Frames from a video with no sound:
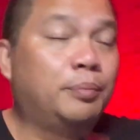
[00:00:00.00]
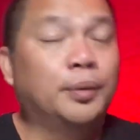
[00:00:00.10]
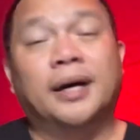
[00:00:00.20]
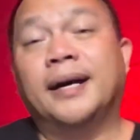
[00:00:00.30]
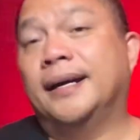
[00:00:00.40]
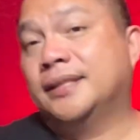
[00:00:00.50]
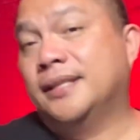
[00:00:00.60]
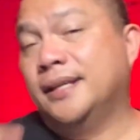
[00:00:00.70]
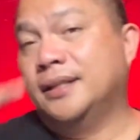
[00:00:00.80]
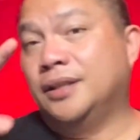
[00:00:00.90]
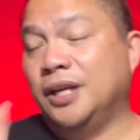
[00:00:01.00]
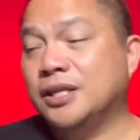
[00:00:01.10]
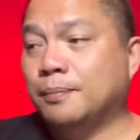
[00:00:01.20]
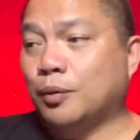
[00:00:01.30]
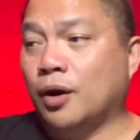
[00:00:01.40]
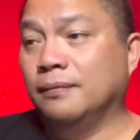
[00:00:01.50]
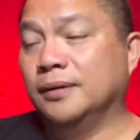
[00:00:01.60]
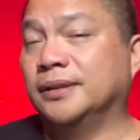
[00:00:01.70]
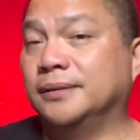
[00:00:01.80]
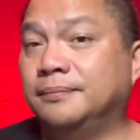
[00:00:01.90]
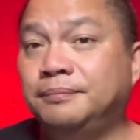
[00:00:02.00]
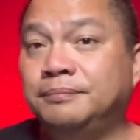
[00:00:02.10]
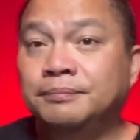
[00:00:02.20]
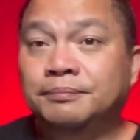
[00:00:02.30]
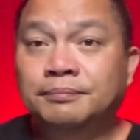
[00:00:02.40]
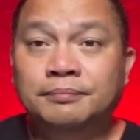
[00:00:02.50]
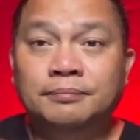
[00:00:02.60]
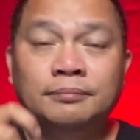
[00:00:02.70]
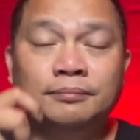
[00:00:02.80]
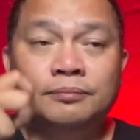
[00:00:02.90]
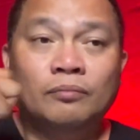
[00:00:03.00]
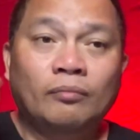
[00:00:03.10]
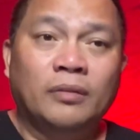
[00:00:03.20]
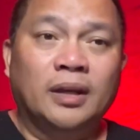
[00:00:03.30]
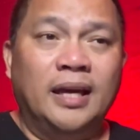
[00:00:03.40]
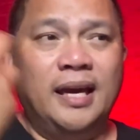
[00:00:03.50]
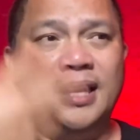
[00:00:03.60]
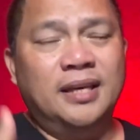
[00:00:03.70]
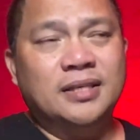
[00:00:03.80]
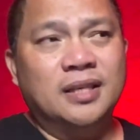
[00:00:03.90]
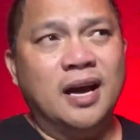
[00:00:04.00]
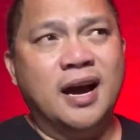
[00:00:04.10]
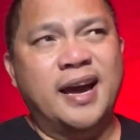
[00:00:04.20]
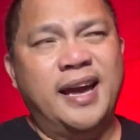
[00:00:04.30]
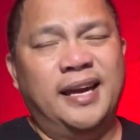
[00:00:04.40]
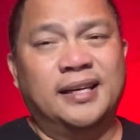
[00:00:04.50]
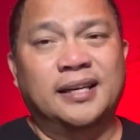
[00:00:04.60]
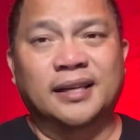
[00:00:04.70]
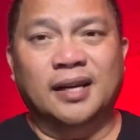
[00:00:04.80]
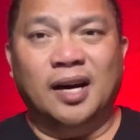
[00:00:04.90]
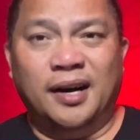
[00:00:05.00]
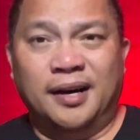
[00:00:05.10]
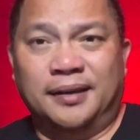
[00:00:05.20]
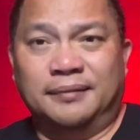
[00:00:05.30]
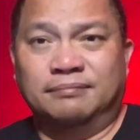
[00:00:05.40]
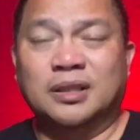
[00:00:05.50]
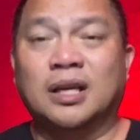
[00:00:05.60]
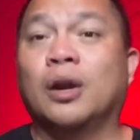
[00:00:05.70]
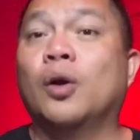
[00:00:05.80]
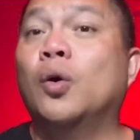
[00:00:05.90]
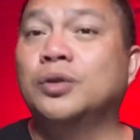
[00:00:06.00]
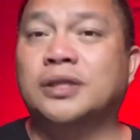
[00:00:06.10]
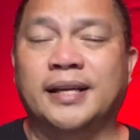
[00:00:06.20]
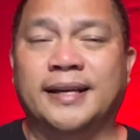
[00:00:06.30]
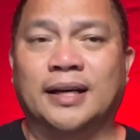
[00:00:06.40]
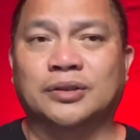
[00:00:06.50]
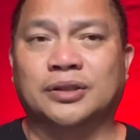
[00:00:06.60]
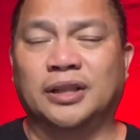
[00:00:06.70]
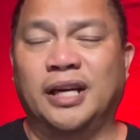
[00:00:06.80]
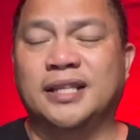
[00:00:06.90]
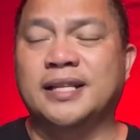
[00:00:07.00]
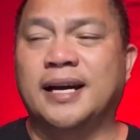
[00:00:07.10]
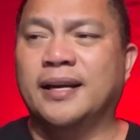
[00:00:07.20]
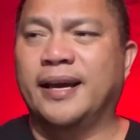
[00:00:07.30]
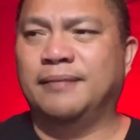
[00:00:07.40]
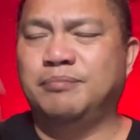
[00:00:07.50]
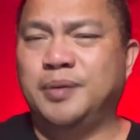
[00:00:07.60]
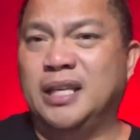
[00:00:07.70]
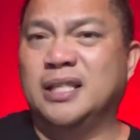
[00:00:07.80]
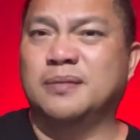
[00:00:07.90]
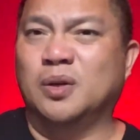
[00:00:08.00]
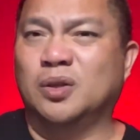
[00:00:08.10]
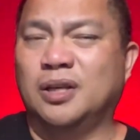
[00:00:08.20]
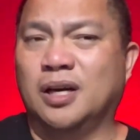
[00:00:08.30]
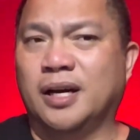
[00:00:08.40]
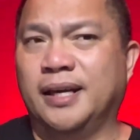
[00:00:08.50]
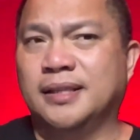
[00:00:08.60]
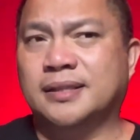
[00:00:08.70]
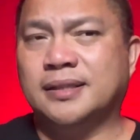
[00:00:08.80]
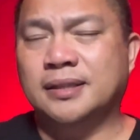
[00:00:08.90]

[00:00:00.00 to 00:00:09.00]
But there is a problem. It is like close encounter. It's not like beast mode, guys.